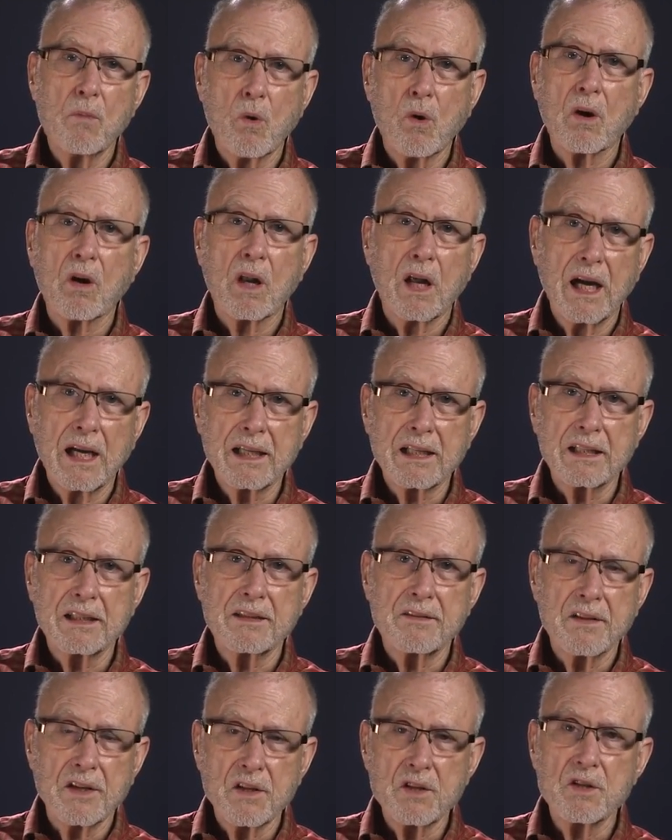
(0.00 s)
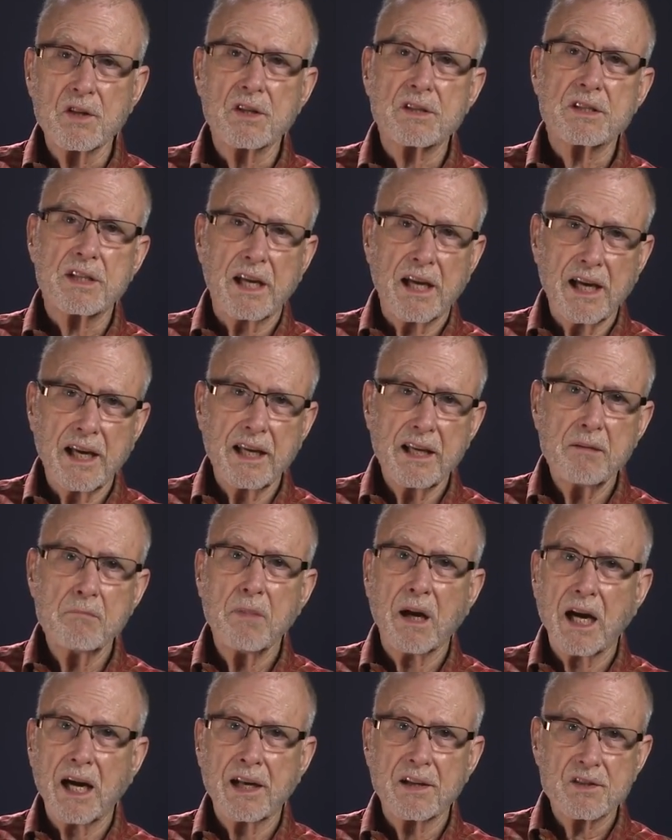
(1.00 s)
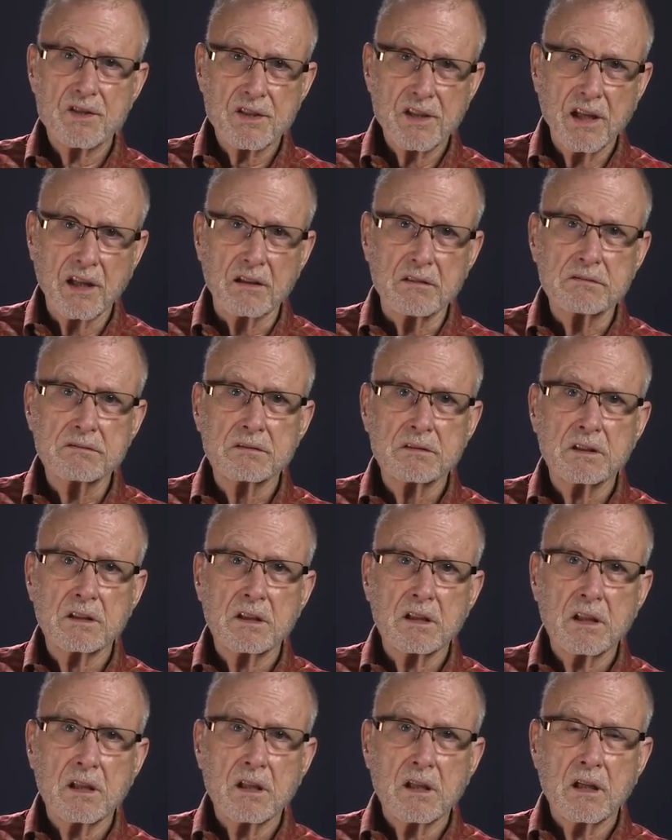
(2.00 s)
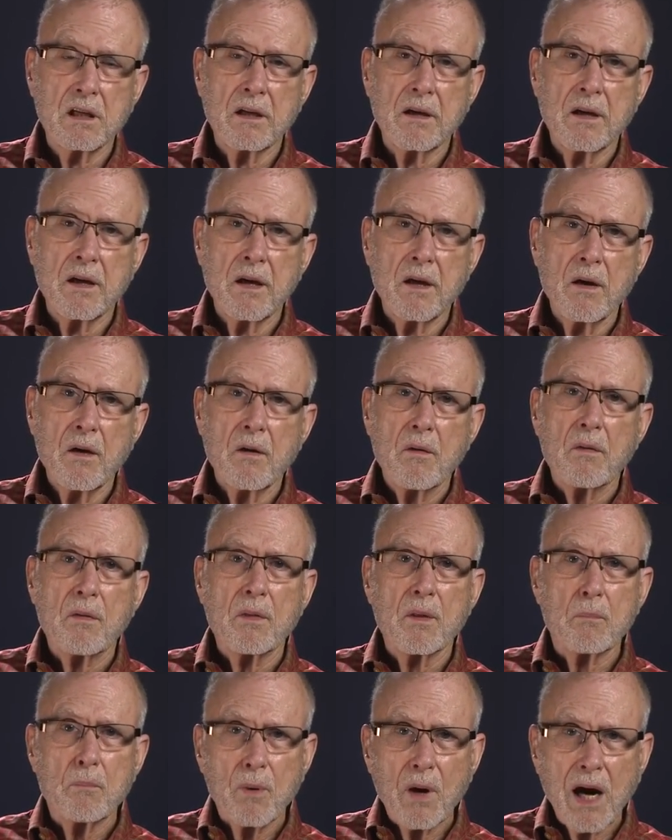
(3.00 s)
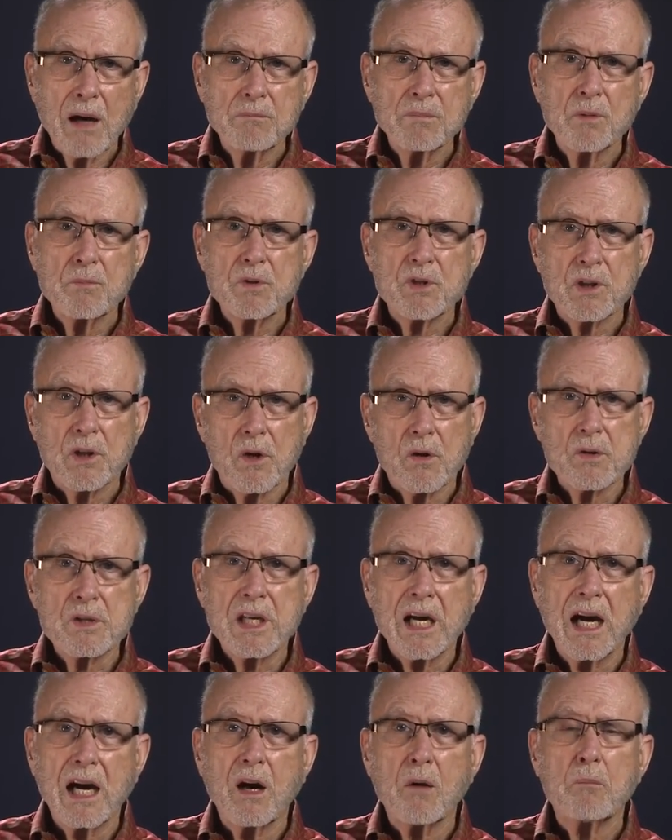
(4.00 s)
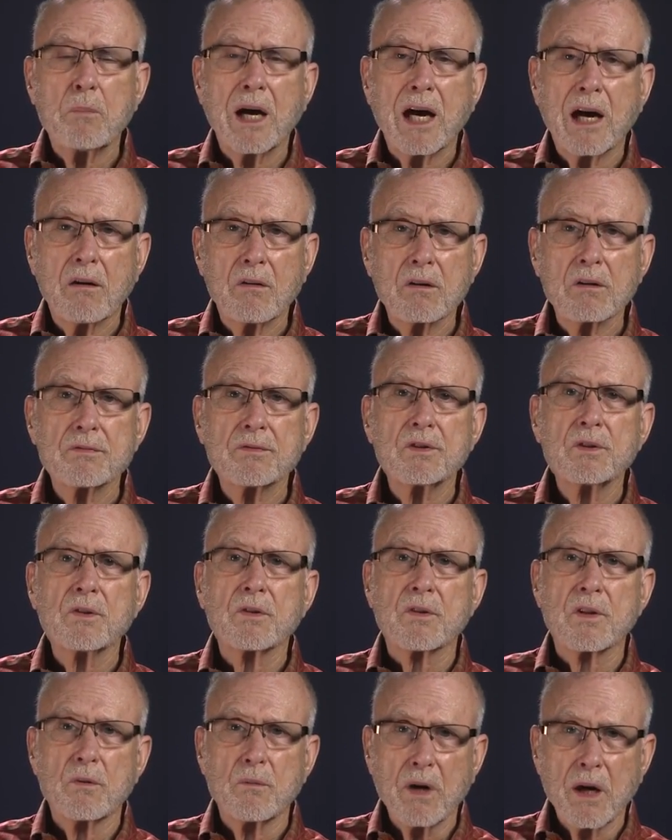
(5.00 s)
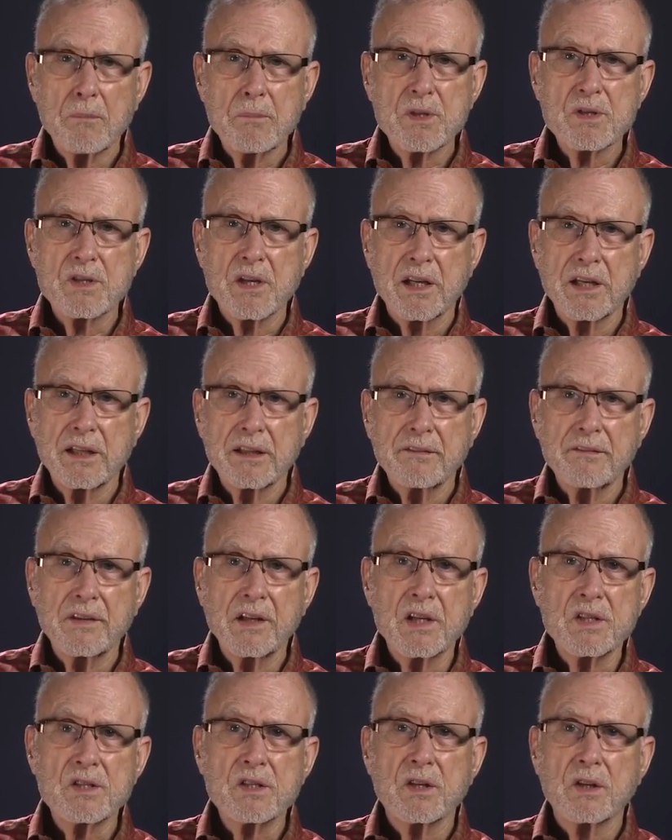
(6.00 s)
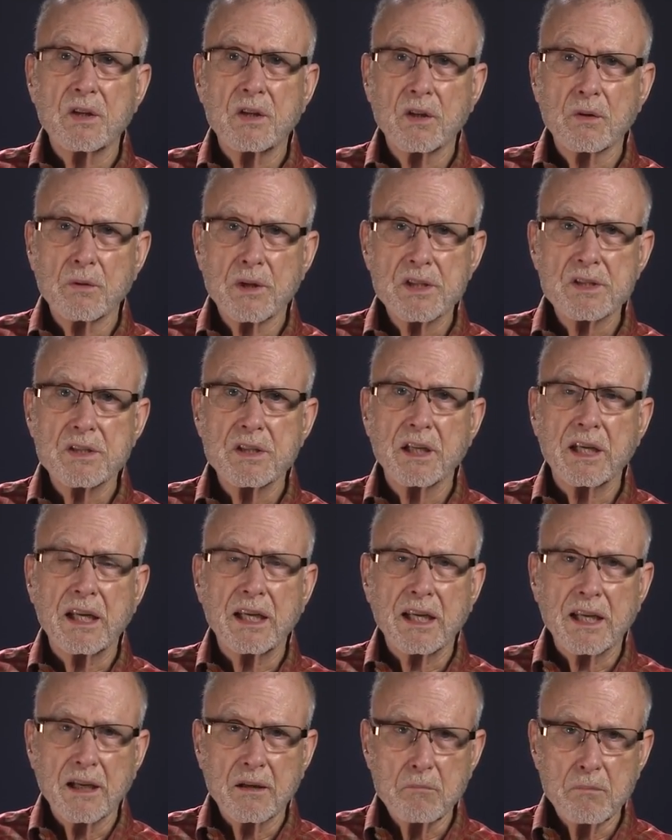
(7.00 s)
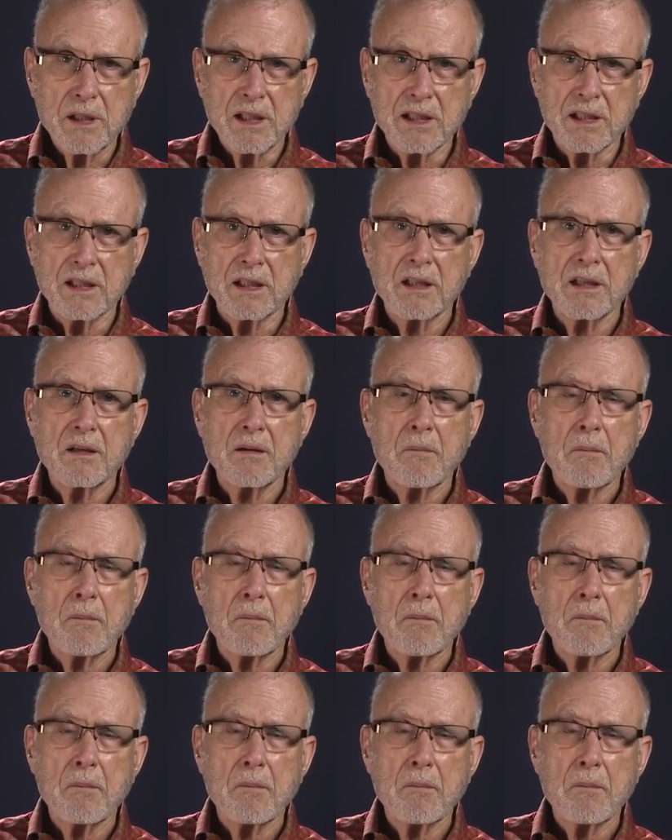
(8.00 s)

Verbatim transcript: more likely than just A by itself. The problem shows how powerful the representativeness heuristic can be.